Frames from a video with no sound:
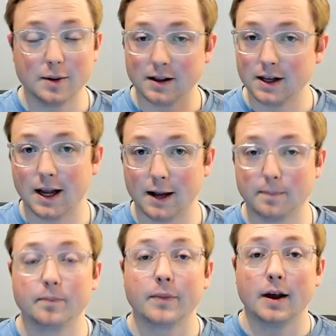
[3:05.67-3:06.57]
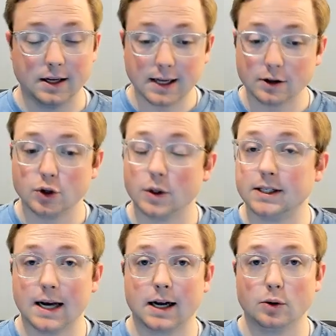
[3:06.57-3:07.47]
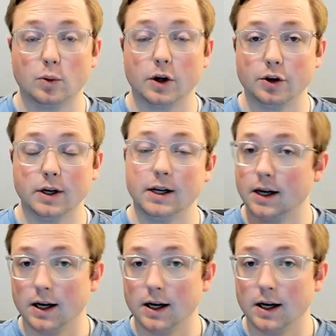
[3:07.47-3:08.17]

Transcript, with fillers: in the name. It tells you exactly what you need.